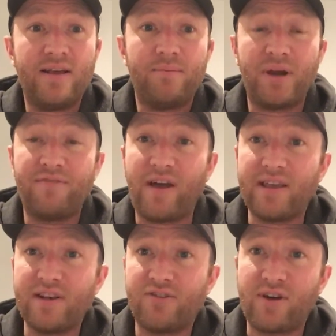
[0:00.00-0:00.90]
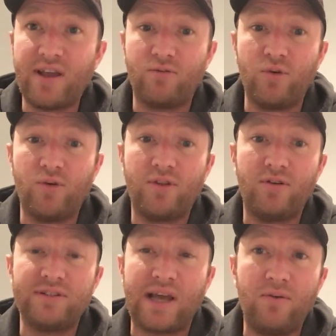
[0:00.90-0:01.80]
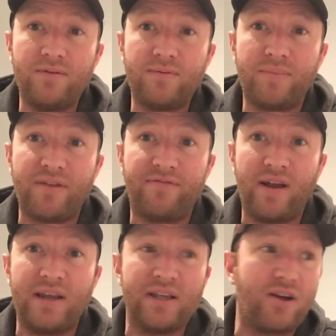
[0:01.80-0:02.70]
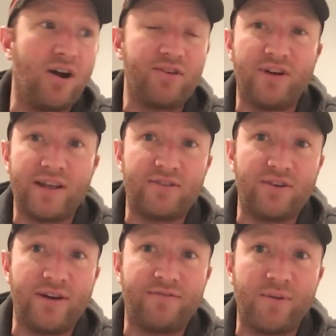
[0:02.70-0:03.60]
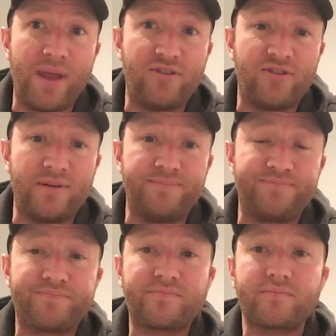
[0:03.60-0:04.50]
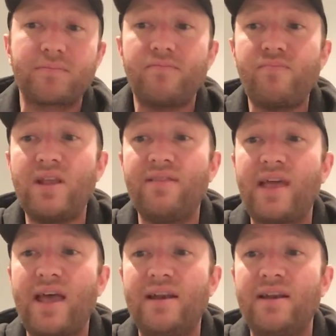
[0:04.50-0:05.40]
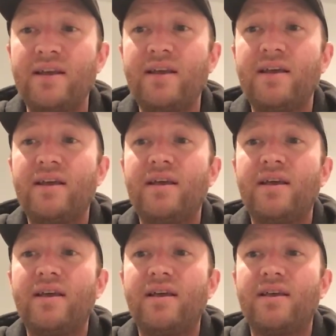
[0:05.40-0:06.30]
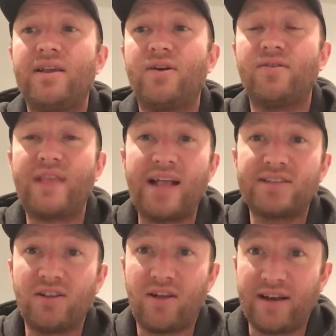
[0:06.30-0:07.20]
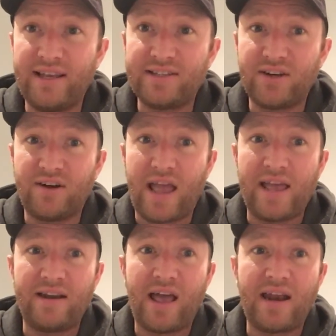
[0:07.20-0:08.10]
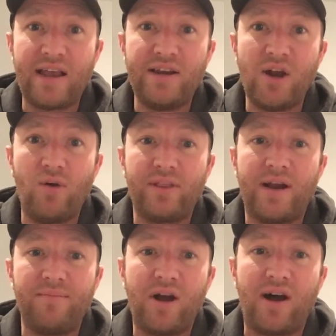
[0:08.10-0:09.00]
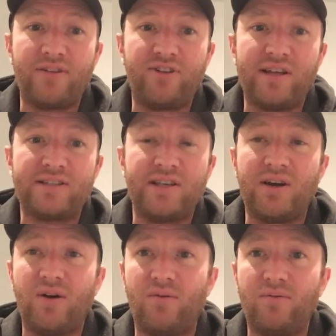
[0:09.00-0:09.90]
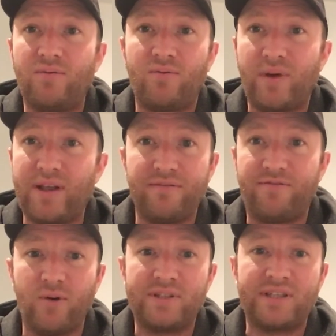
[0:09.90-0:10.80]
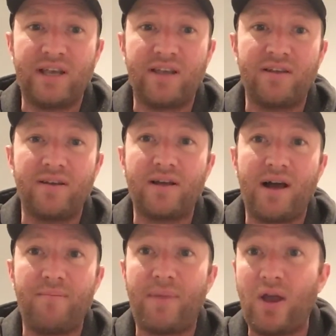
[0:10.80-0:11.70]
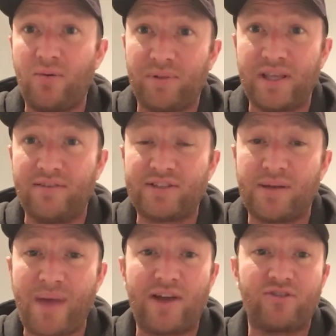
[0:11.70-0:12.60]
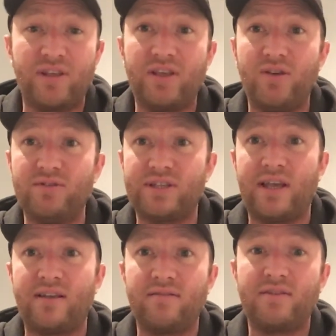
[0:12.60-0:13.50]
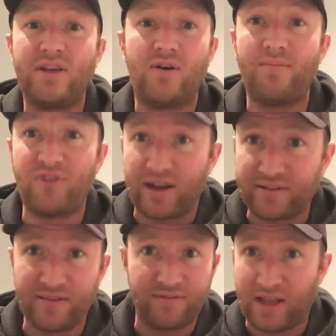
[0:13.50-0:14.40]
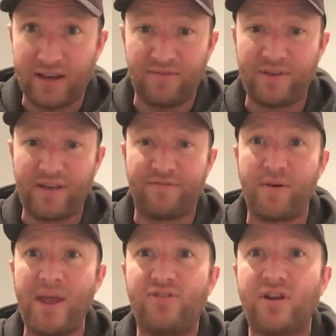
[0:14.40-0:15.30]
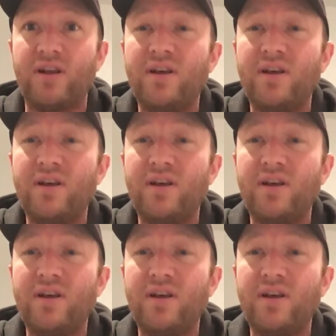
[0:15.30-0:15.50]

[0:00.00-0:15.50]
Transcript: But if I can try and rule those out by finding contradictory information, then, you know, that's a lot easier. And I know that I'm not just, you know, reinforcing my own beliefs. I'm actually using, you know, objective kind of information.